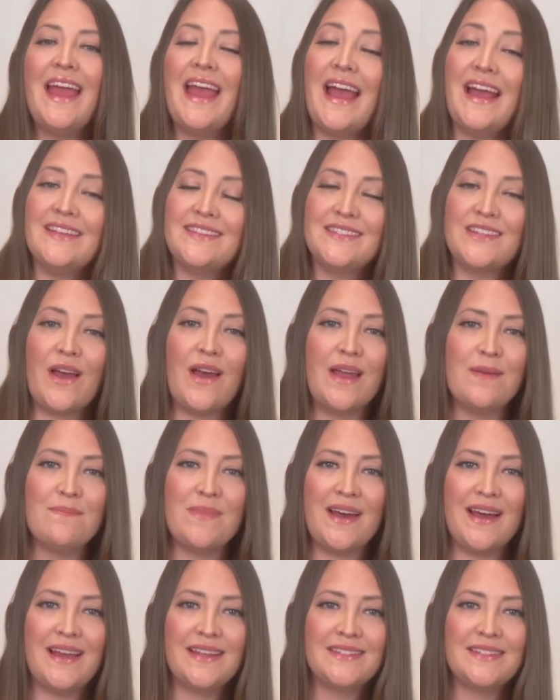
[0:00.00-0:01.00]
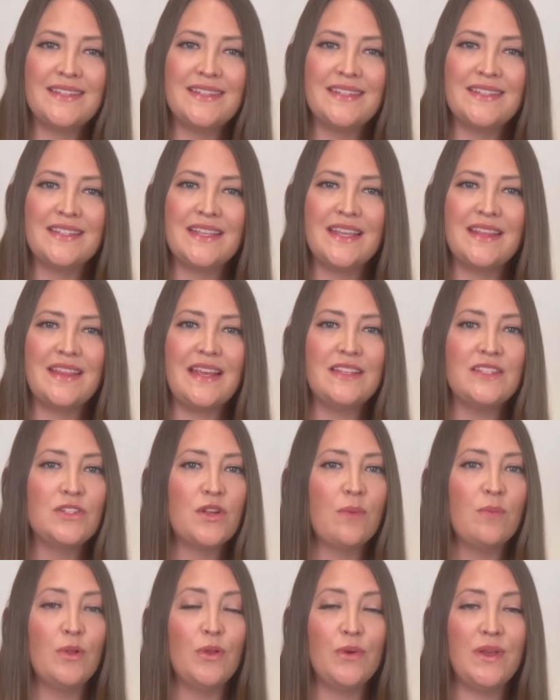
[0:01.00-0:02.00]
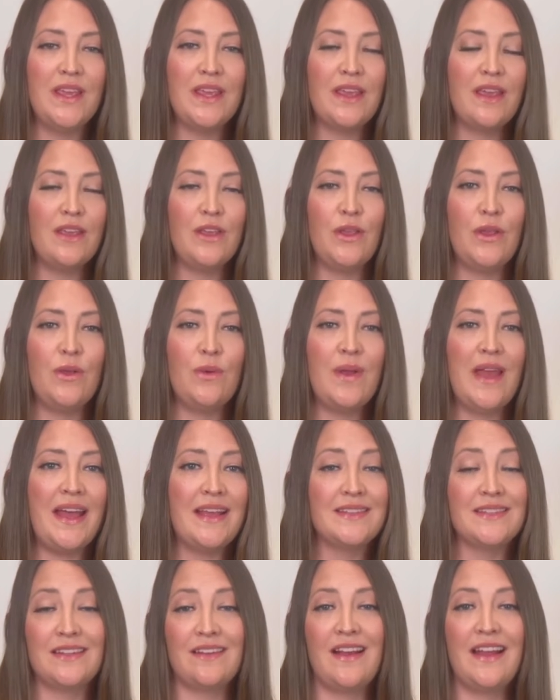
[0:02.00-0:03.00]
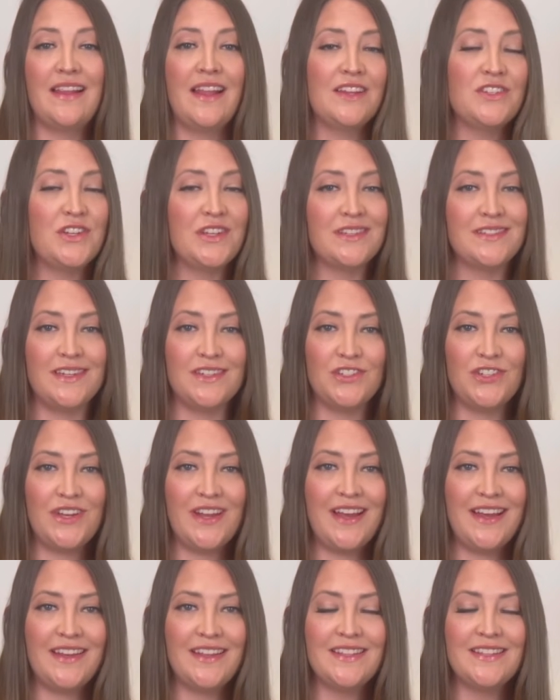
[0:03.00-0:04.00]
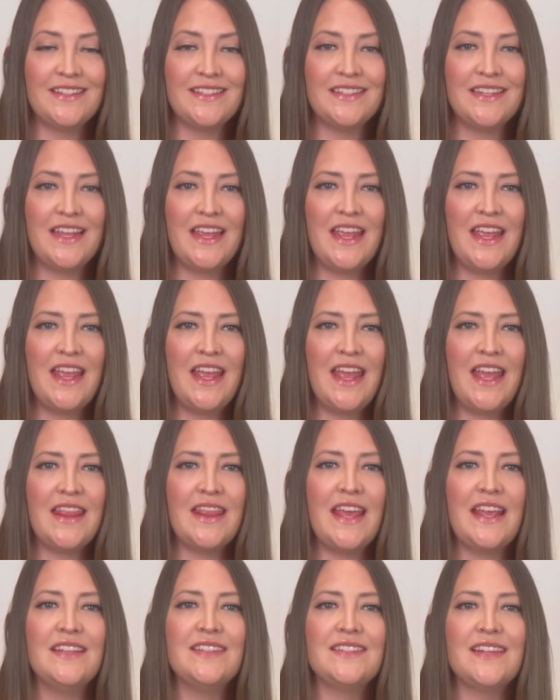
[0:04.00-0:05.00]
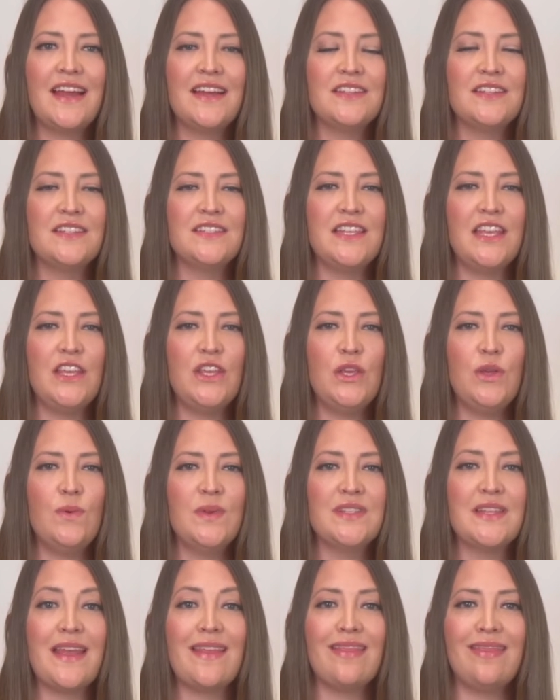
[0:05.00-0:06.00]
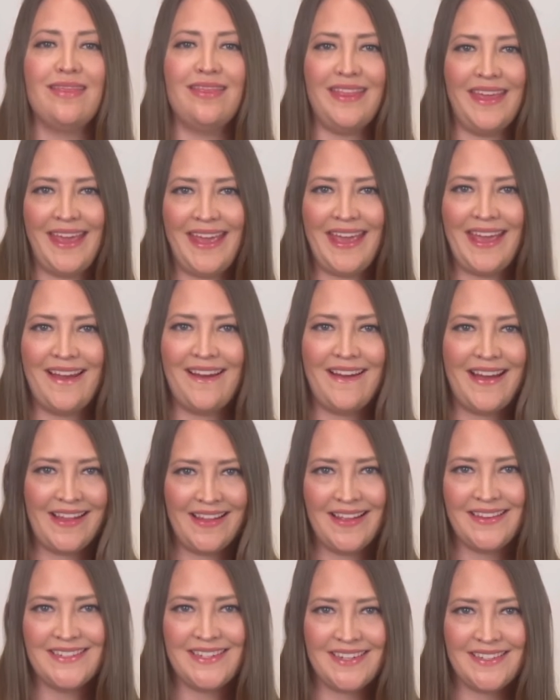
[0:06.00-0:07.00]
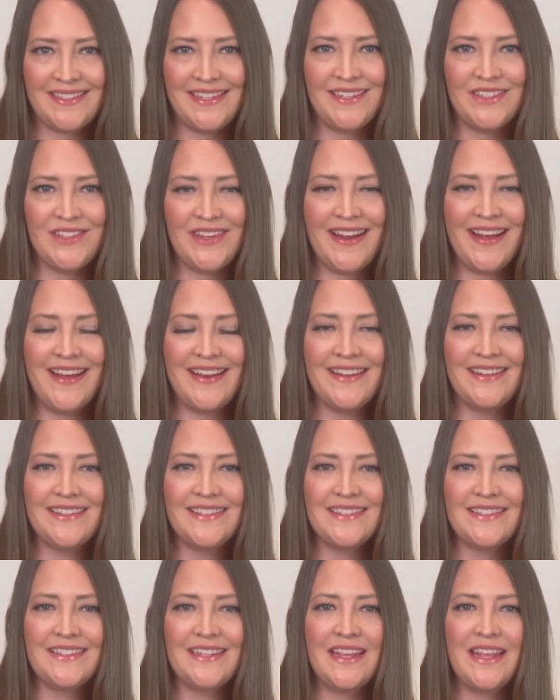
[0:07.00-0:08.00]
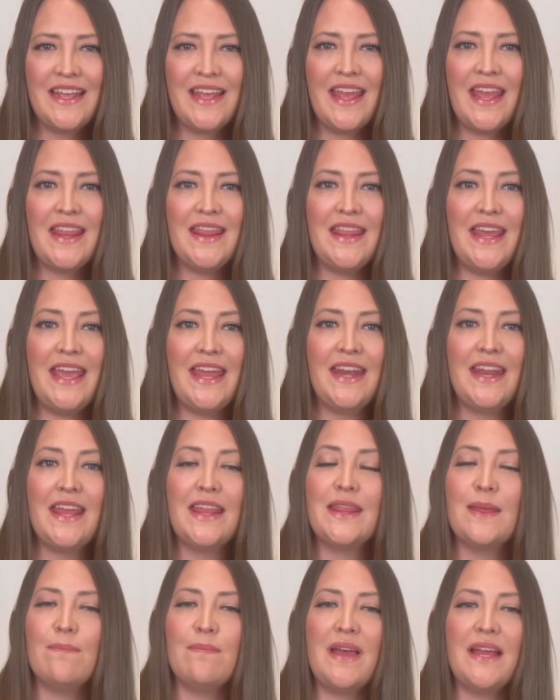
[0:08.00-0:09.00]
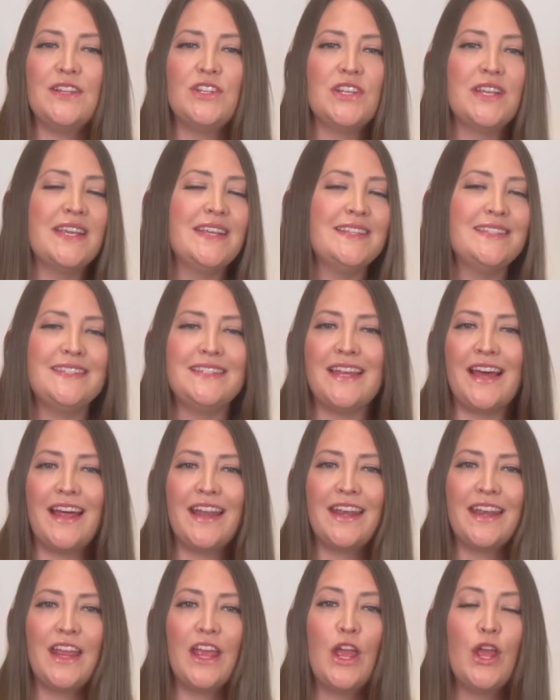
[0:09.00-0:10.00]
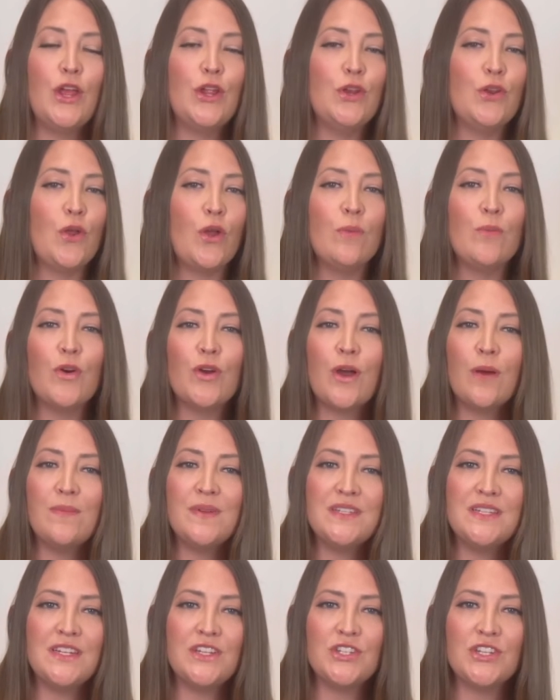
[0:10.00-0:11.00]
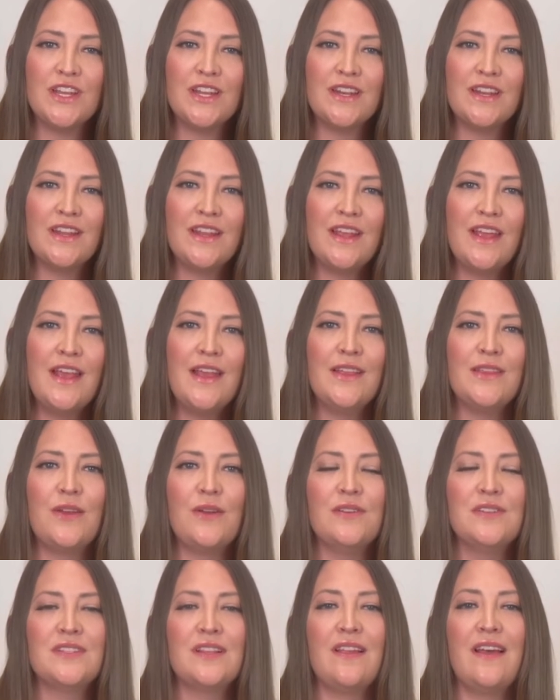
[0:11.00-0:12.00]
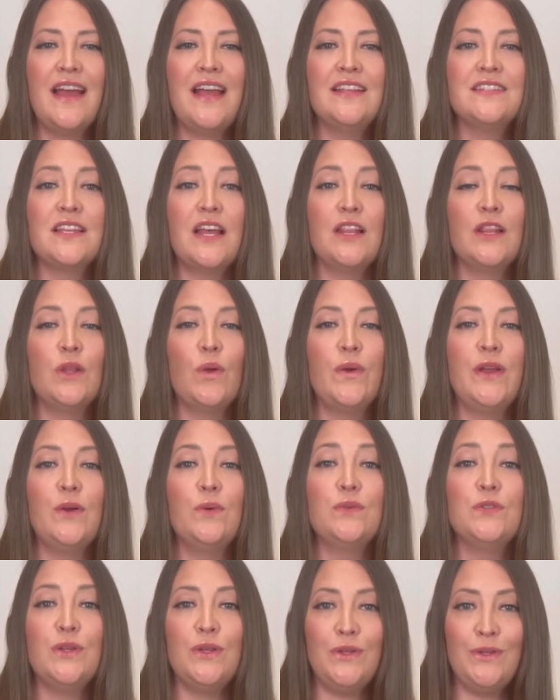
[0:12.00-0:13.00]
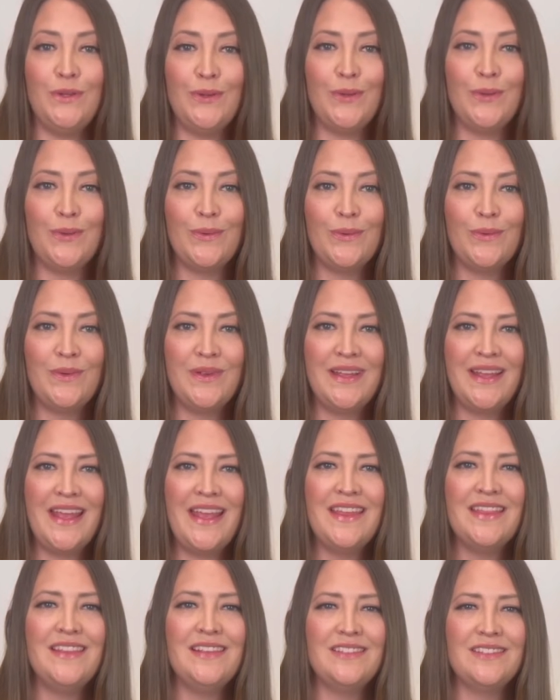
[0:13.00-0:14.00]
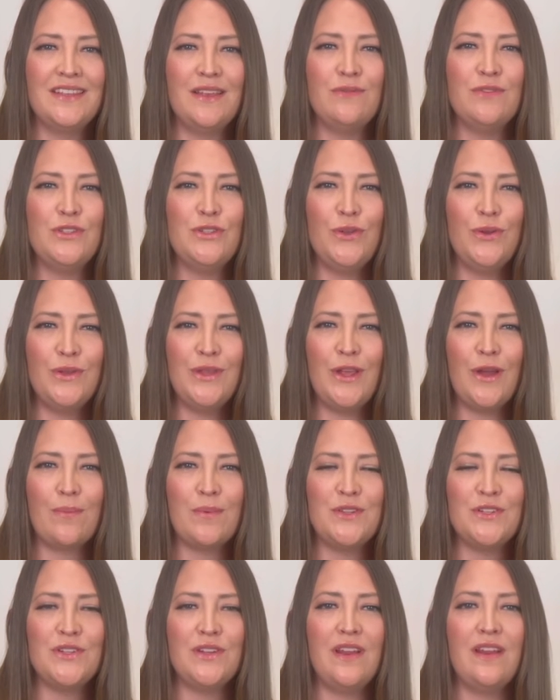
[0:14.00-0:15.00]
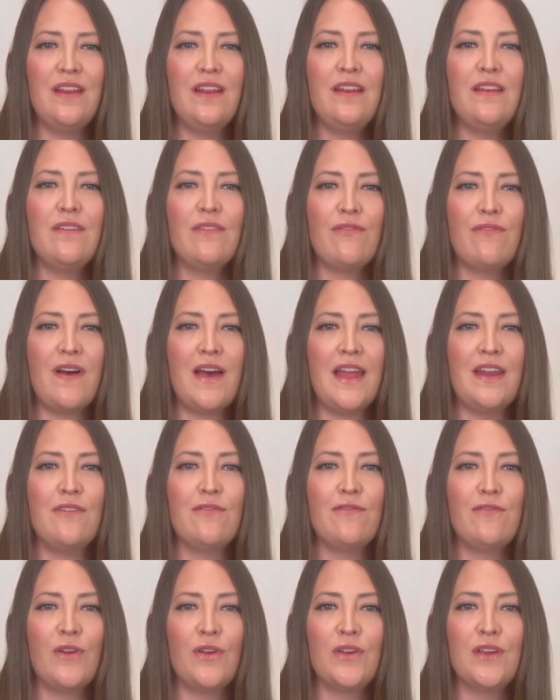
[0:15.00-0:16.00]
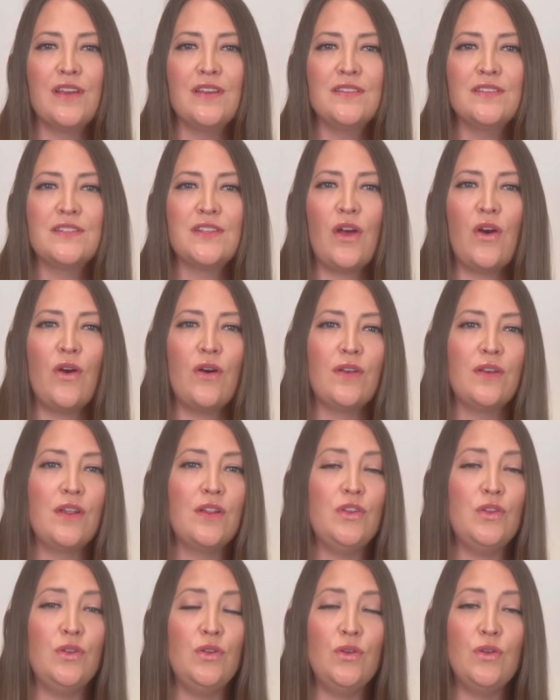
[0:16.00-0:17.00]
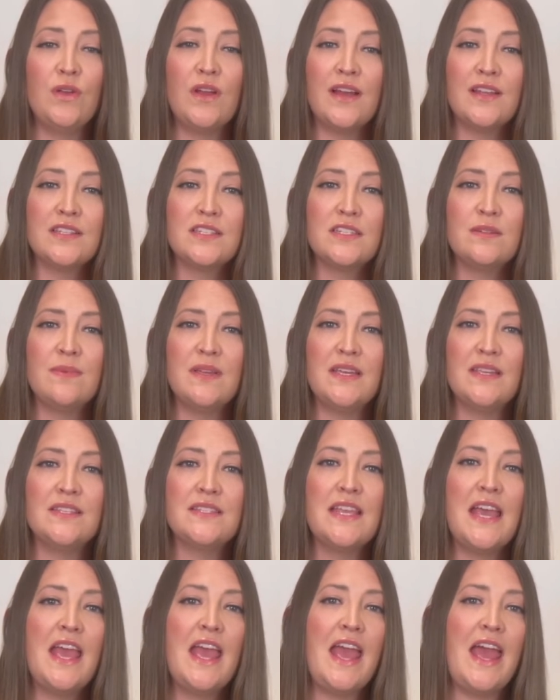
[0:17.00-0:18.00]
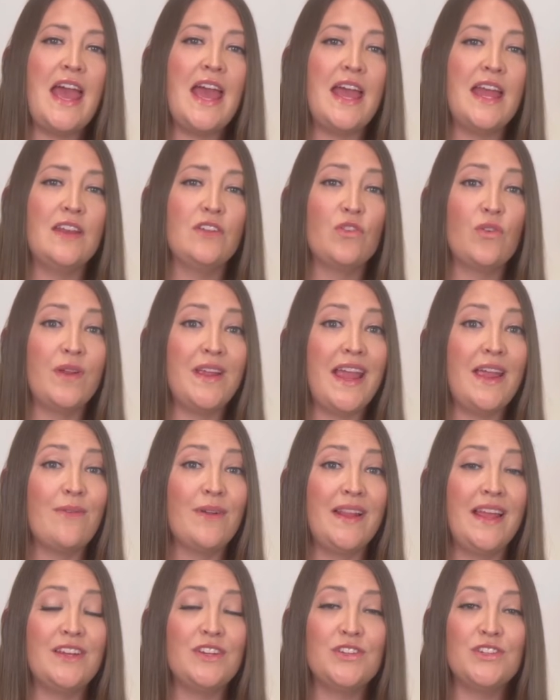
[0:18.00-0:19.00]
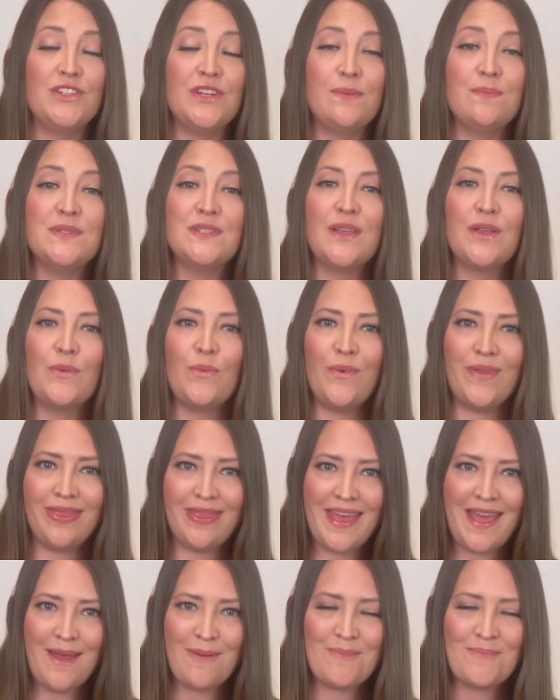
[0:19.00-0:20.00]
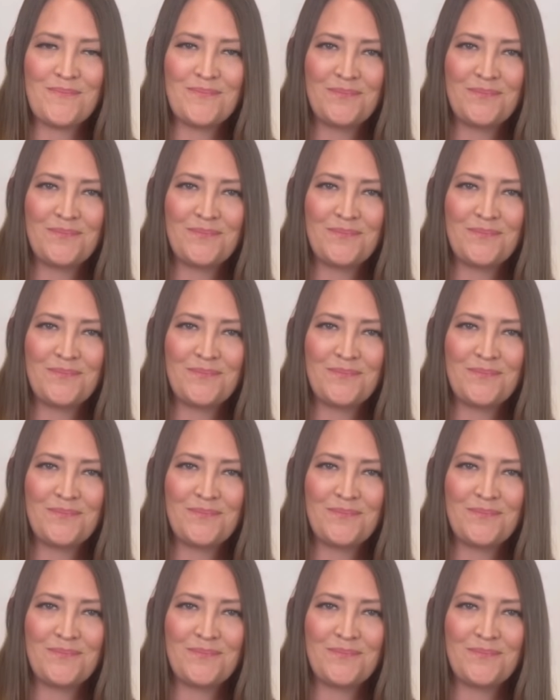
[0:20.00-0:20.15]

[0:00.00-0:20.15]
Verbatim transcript: As time passes, they stop looking at you as an eyelash extension artist, and they start to see you as their eyelash extension artist. Then the magic is done. No more competition. Those clients are loyal to you. This gives you the opportunity to find focus on new customers and create relationships with them.